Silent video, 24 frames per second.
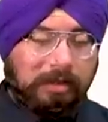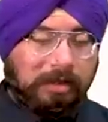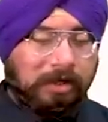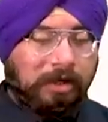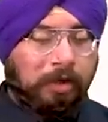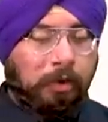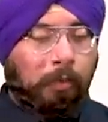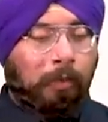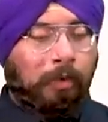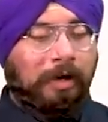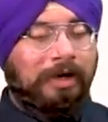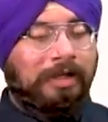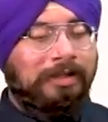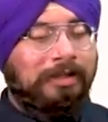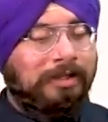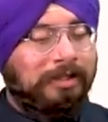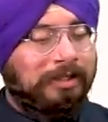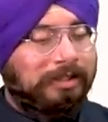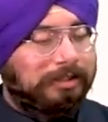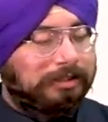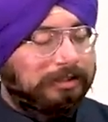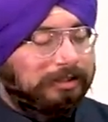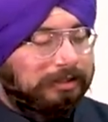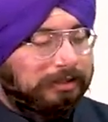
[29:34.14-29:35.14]
Now, what are the
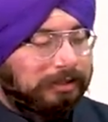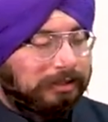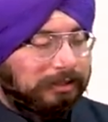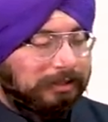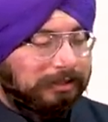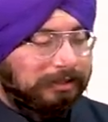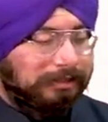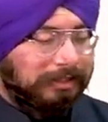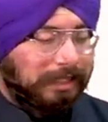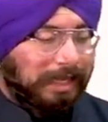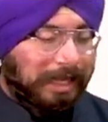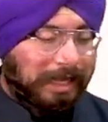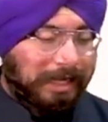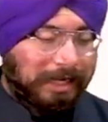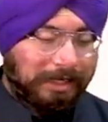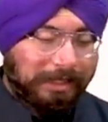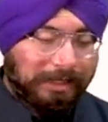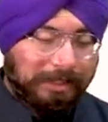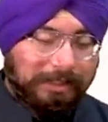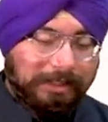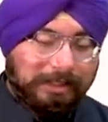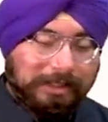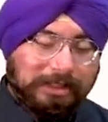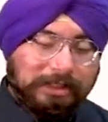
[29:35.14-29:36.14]
concerns
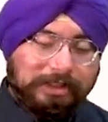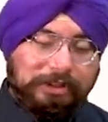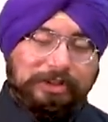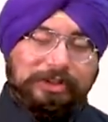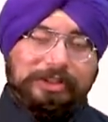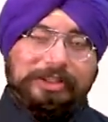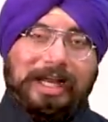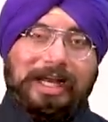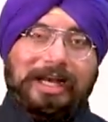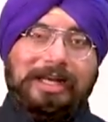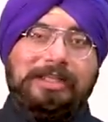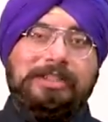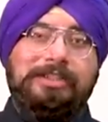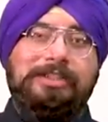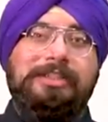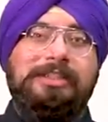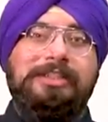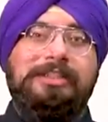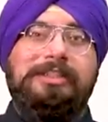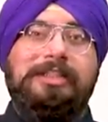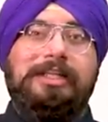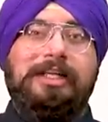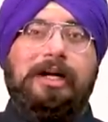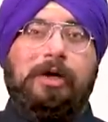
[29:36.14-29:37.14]
and
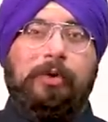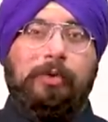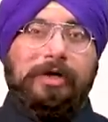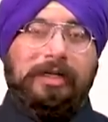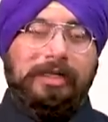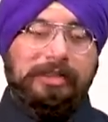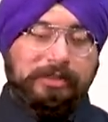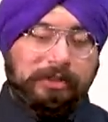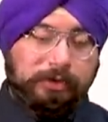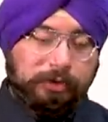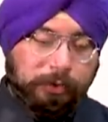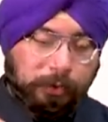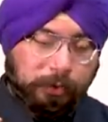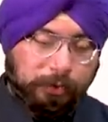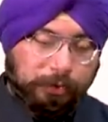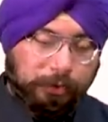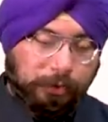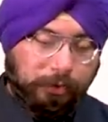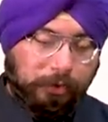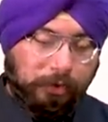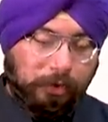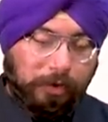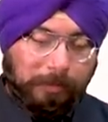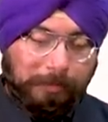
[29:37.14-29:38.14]
challenges surrounding the
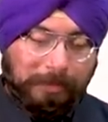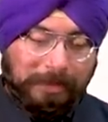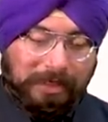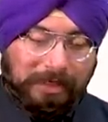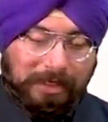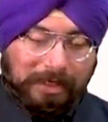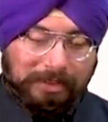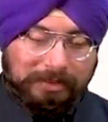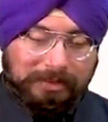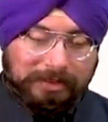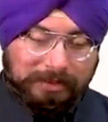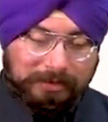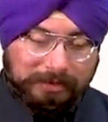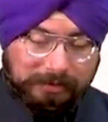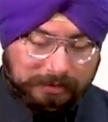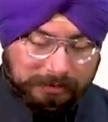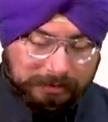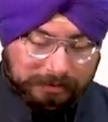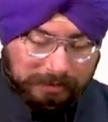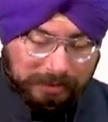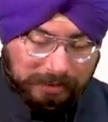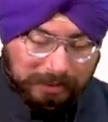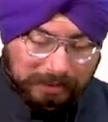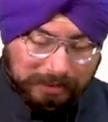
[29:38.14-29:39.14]
socioeconomic caste
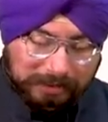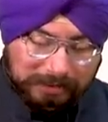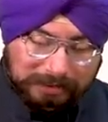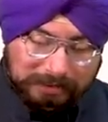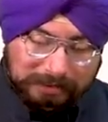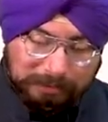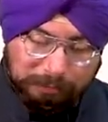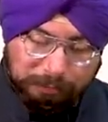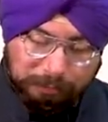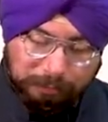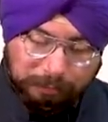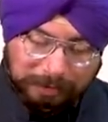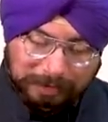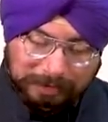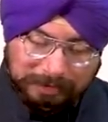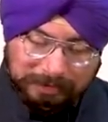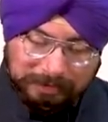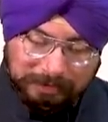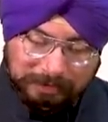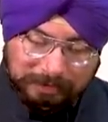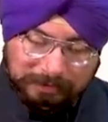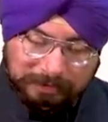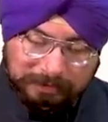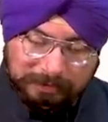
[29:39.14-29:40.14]
census? See,
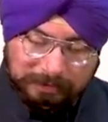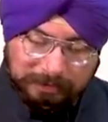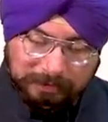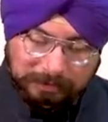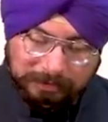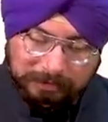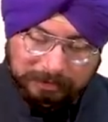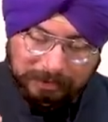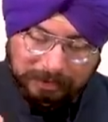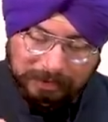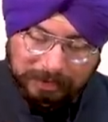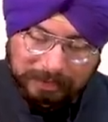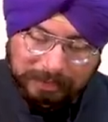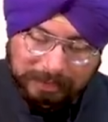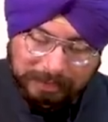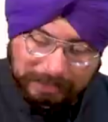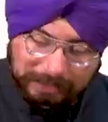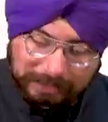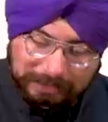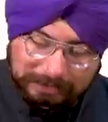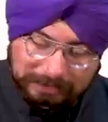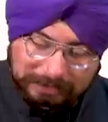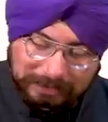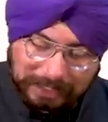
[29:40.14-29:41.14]
first concern
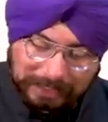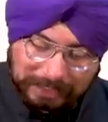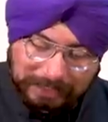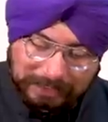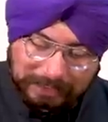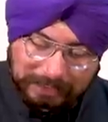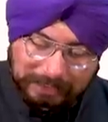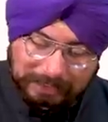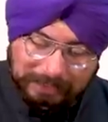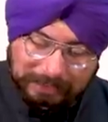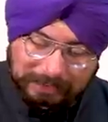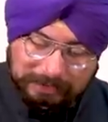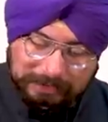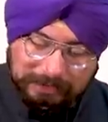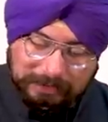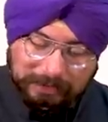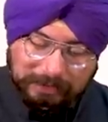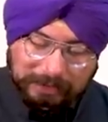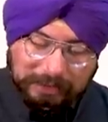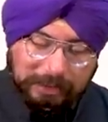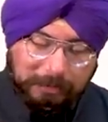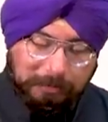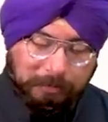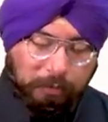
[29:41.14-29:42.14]
is that it is a
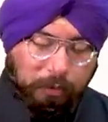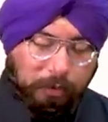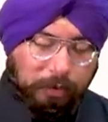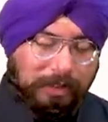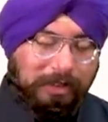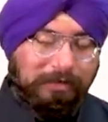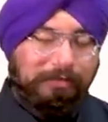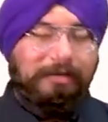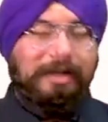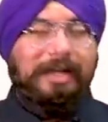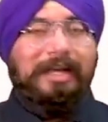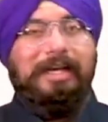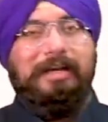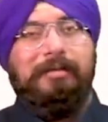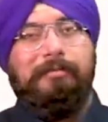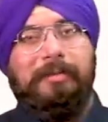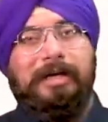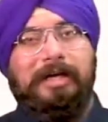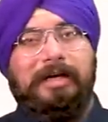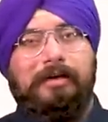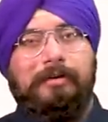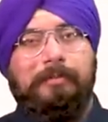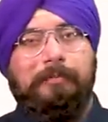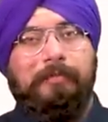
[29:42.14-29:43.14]
emotive
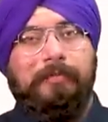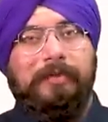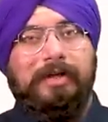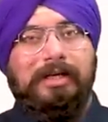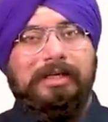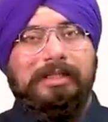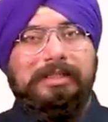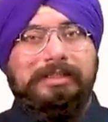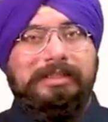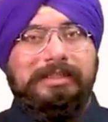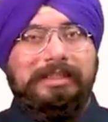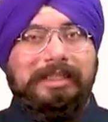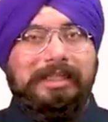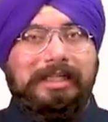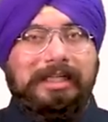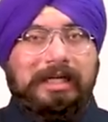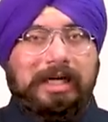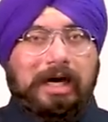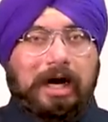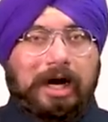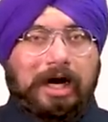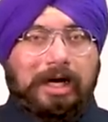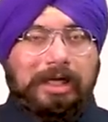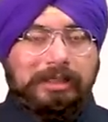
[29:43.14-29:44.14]
element. See,
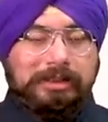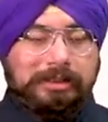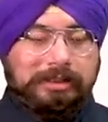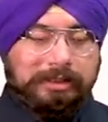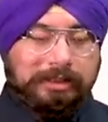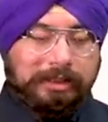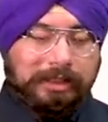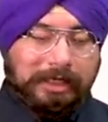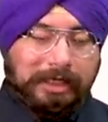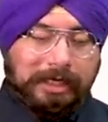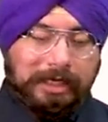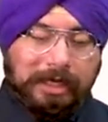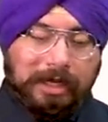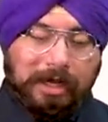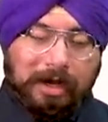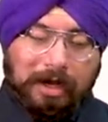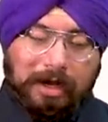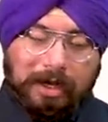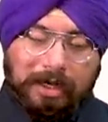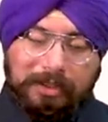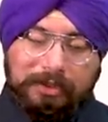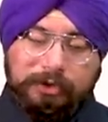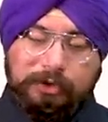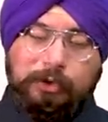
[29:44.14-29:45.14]
caste in
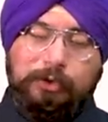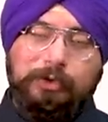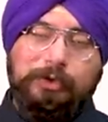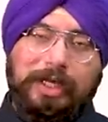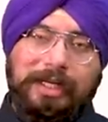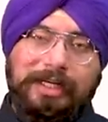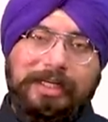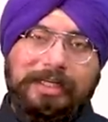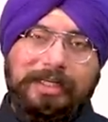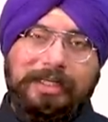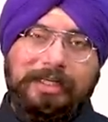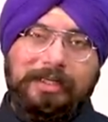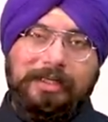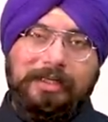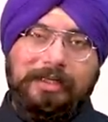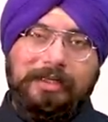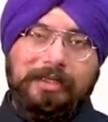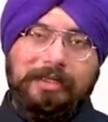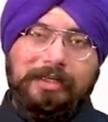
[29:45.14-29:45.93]
our society